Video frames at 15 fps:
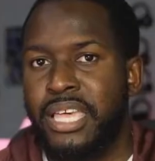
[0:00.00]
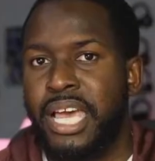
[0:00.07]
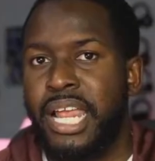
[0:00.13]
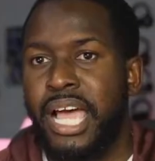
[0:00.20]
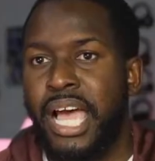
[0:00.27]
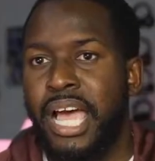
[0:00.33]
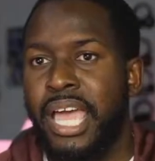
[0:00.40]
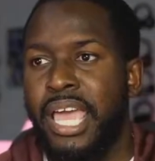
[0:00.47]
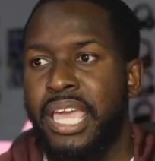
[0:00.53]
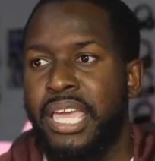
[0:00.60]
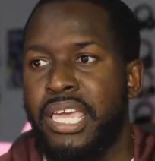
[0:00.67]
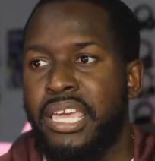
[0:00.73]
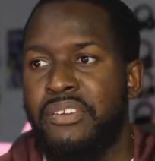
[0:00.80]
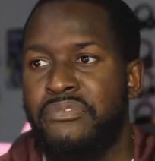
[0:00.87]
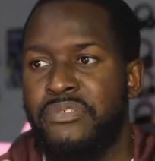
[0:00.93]
that
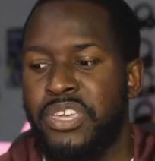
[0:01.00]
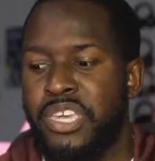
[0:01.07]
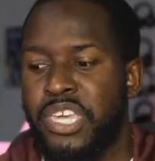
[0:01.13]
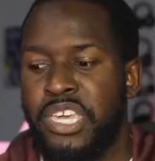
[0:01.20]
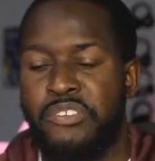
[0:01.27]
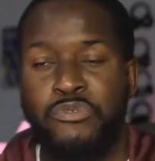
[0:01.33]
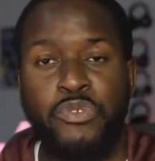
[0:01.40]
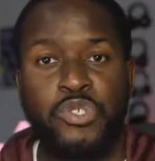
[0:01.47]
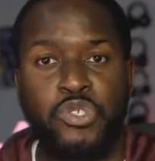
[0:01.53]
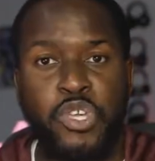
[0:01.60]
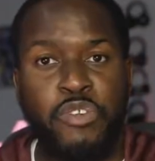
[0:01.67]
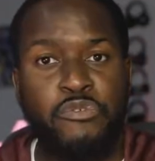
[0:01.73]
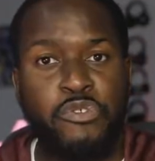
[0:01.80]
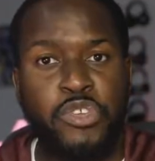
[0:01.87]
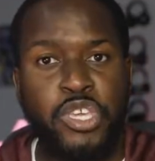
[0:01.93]
I, if, if was,
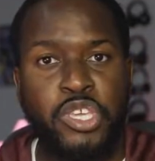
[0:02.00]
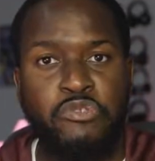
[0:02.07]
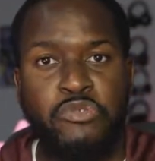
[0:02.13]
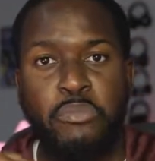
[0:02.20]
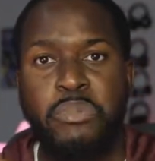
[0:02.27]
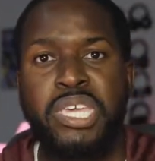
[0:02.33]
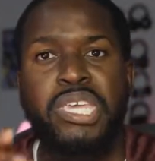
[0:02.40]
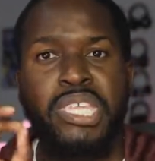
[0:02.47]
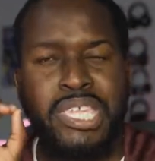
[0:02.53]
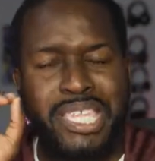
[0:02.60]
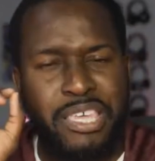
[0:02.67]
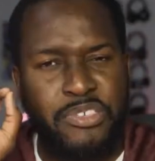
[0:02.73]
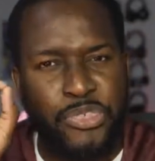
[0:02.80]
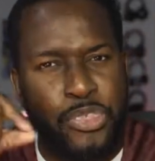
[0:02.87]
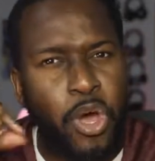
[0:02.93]
if for me,
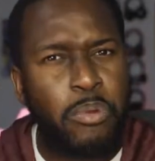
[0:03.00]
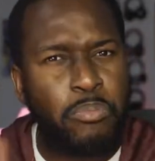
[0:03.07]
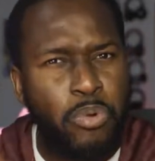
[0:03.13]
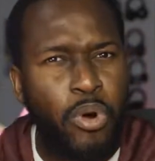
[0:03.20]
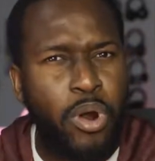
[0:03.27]
the thought